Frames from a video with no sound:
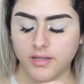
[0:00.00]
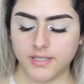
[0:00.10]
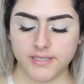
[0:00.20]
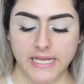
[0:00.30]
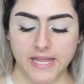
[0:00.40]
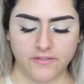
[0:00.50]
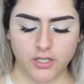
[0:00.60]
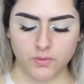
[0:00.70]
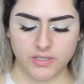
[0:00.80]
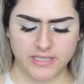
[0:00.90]
This, I
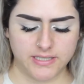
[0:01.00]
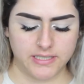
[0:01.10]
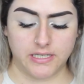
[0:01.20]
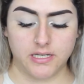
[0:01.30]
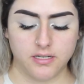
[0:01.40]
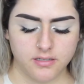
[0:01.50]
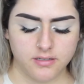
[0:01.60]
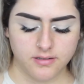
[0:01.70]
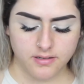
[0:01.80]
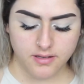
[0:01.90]
haven't used this in
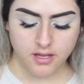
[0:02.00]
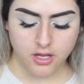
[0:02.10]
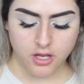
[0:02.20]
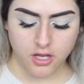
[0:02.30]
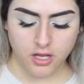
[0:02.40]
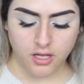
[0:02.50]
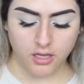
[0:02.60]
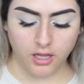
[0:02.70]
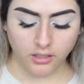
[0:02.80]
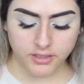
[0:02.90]

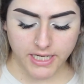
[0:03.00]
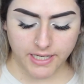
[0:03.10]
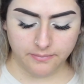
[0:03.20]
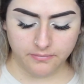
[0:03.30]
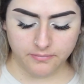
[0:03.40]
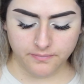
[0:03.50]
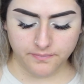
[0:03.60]
a long time.